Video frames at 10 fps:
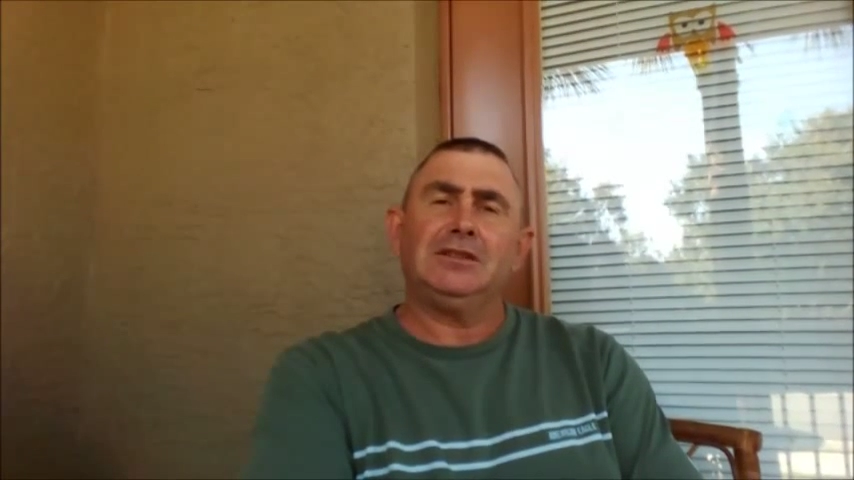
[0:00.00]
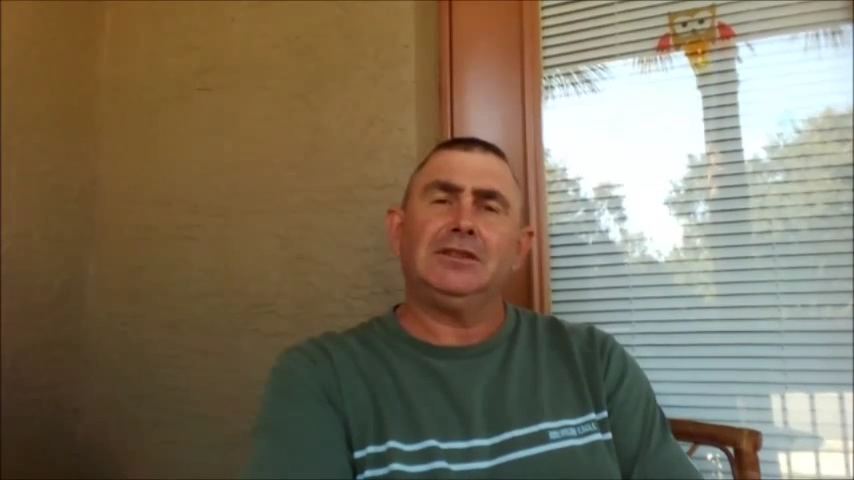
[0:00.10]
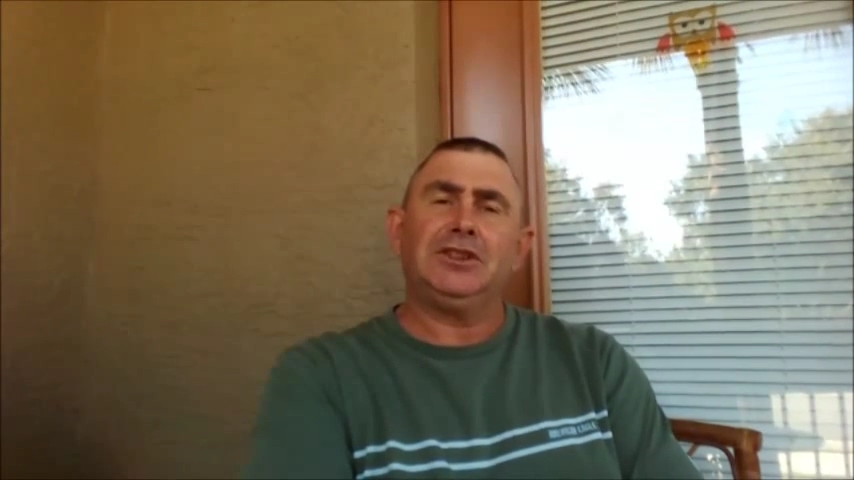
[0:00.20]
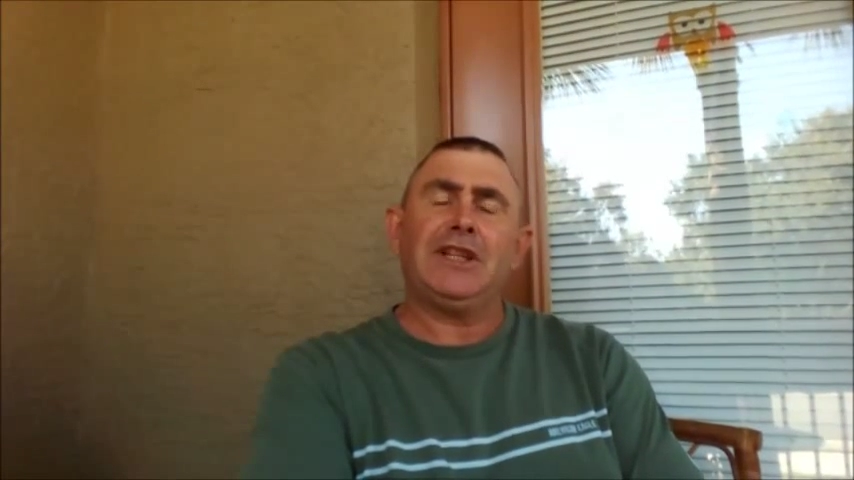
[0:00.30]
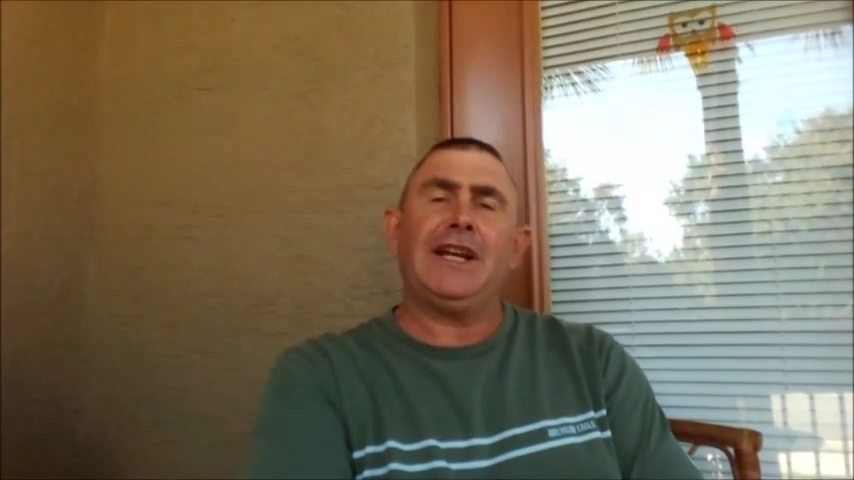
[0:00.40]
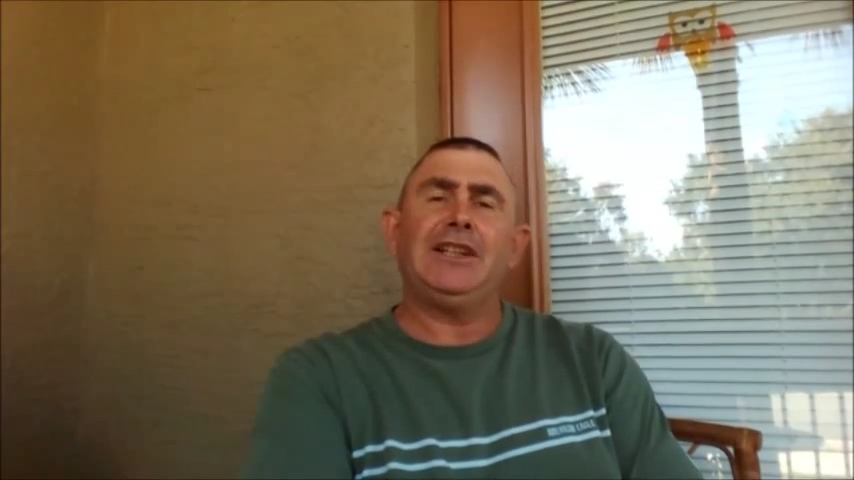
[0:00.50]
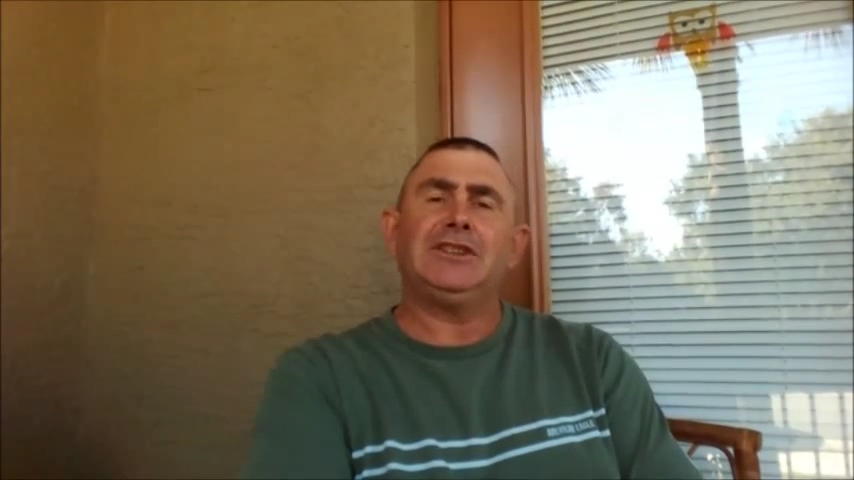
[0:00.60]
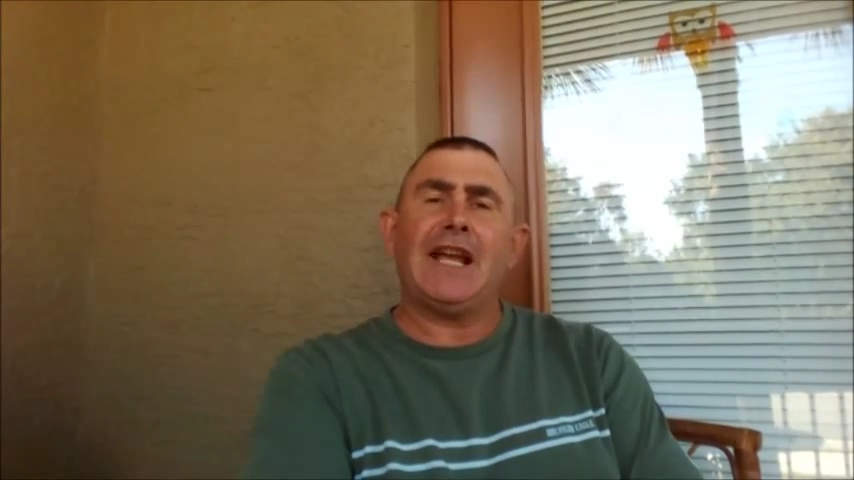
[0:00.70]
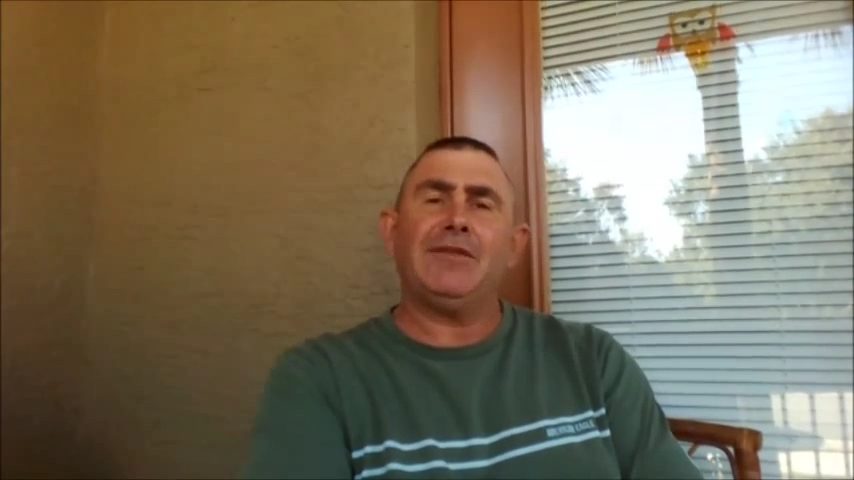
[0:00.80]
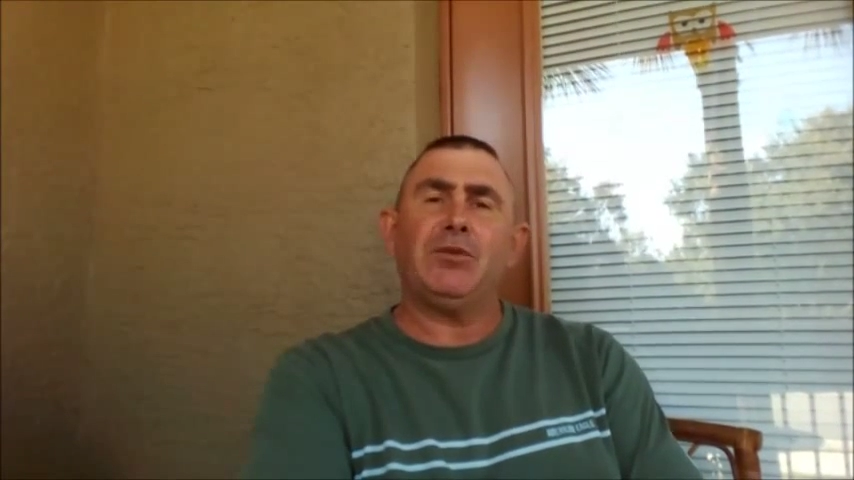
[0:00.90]
You see, I used
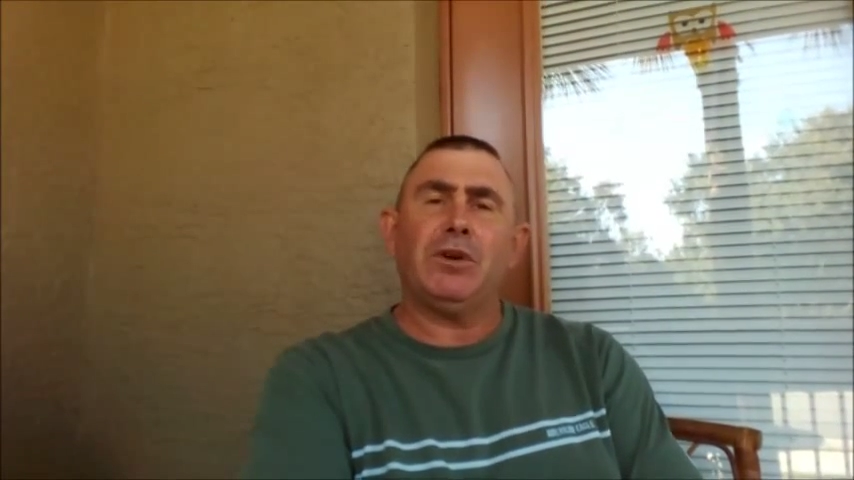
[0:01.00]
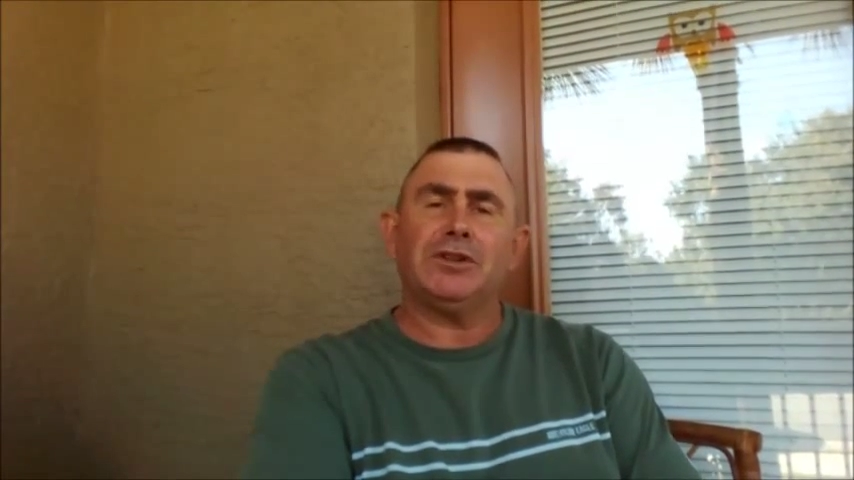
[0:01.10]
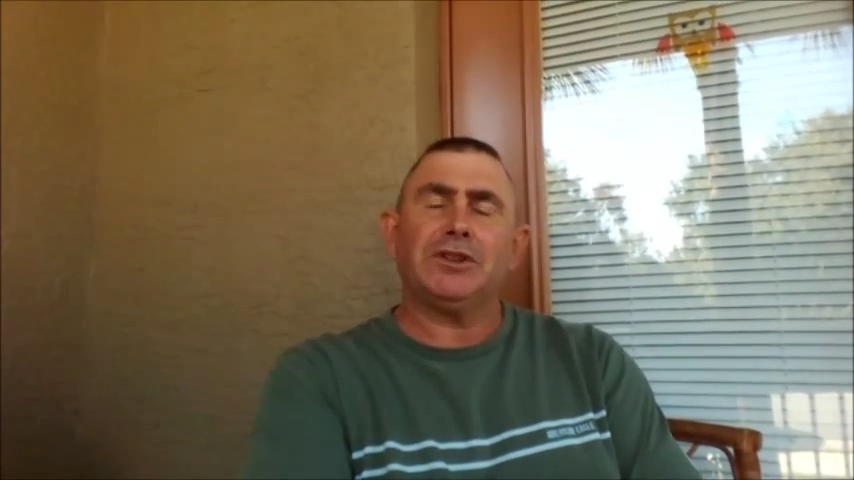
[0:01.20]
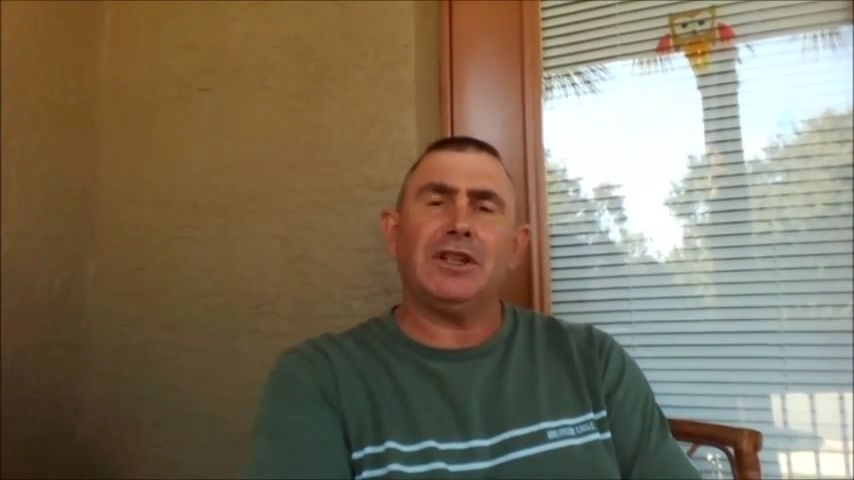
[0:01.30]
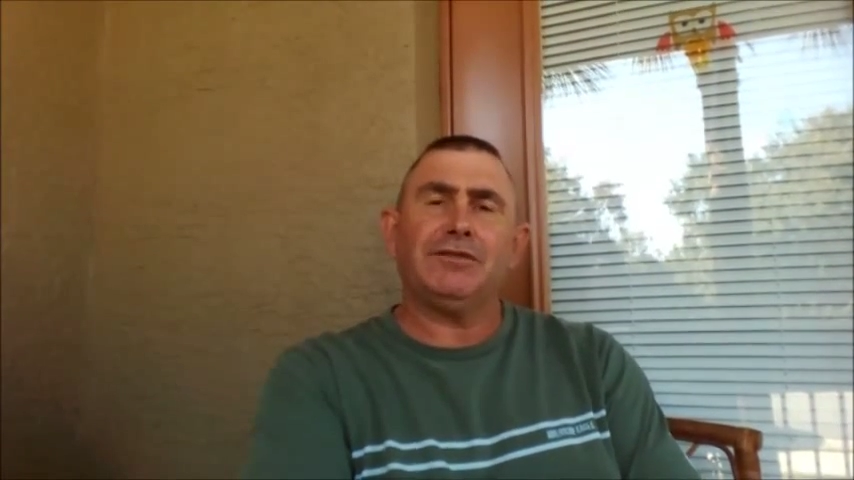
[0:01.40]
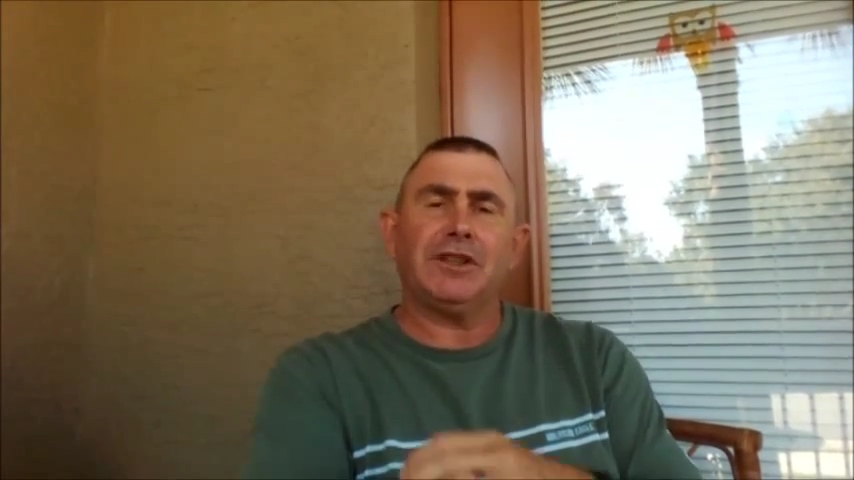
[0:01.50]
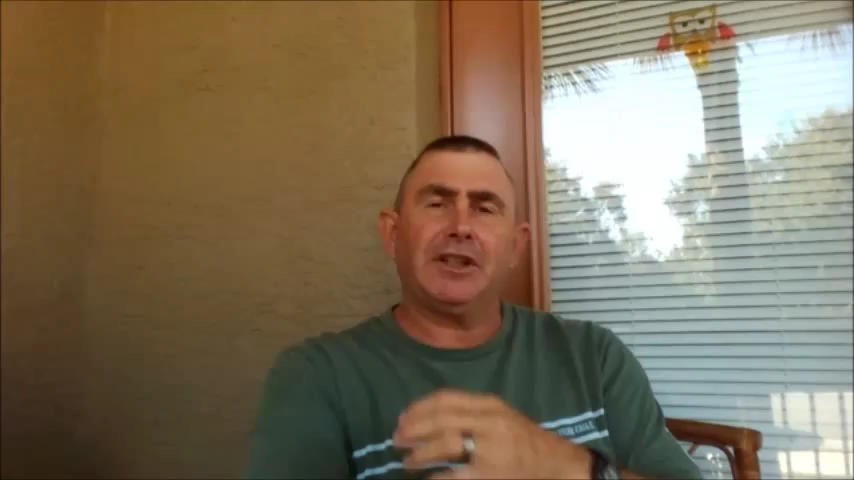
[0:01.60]
to have a water softener